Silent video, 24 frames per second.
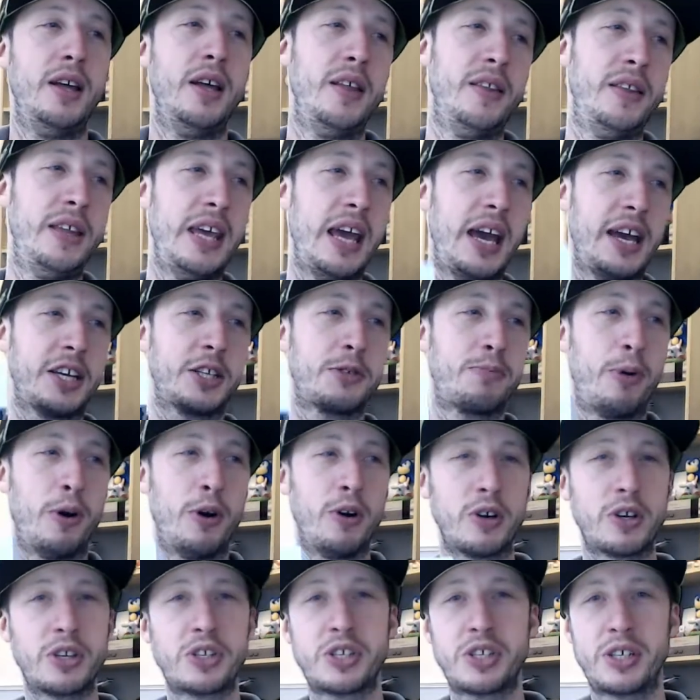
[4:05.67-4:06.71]
the
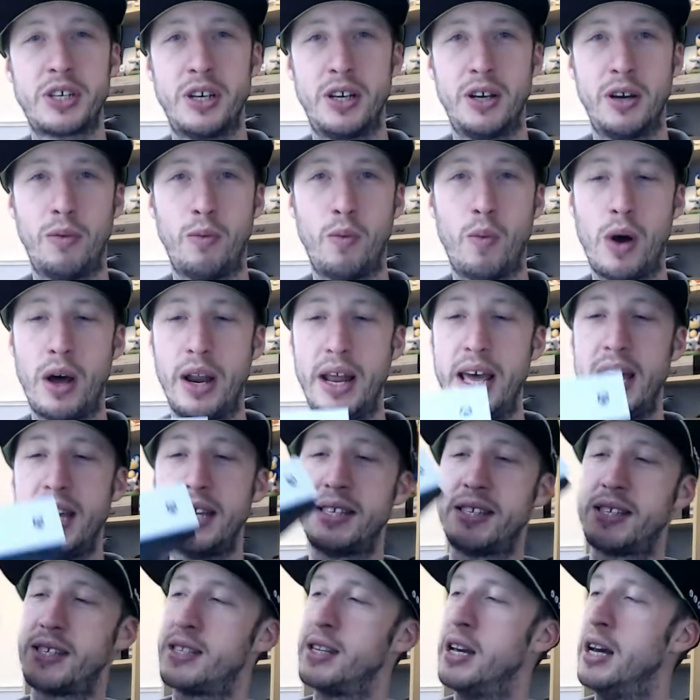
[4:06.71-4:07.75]
Xbox One
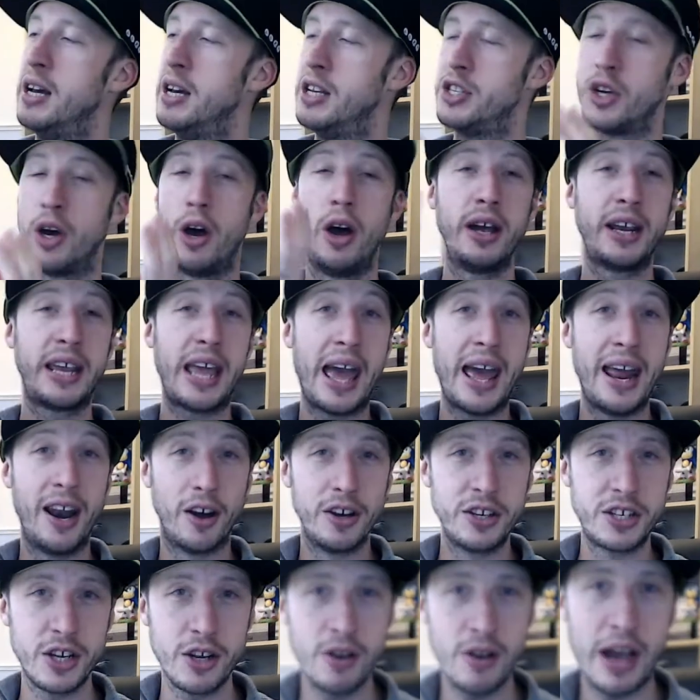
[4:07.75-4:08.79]
S. So again, I
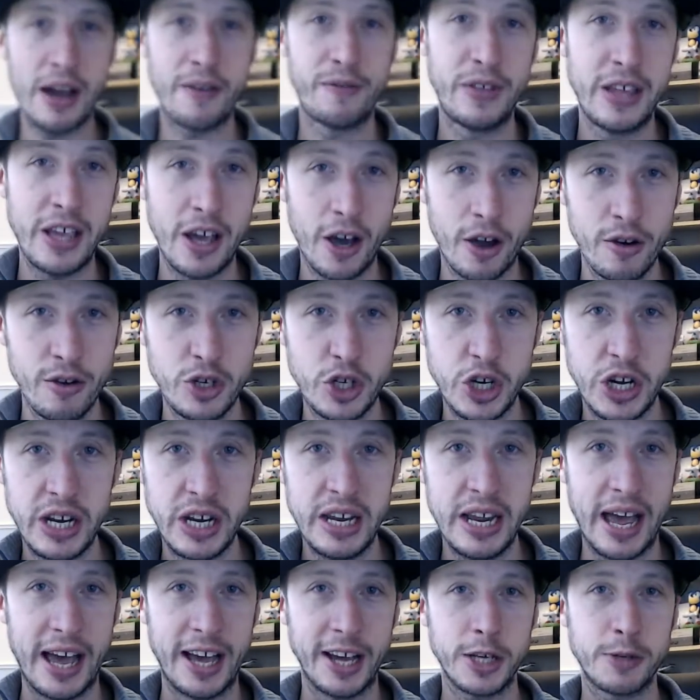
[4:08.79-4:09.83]
do have the
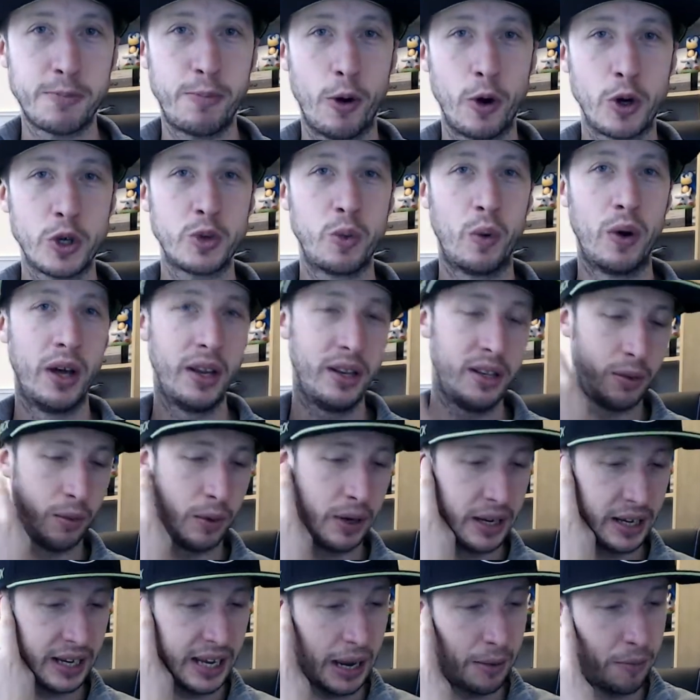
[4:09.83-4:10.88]
OG Xbox One, the one
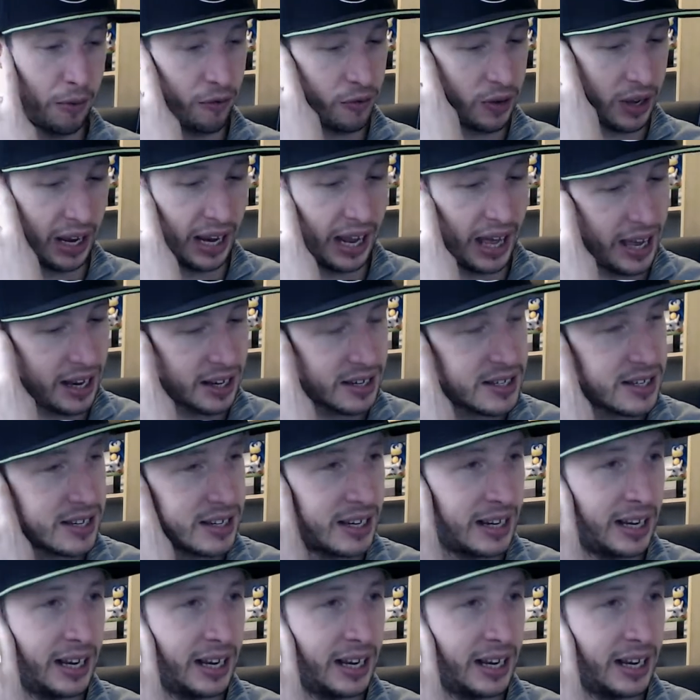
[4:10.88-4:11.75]
that came with Kinect.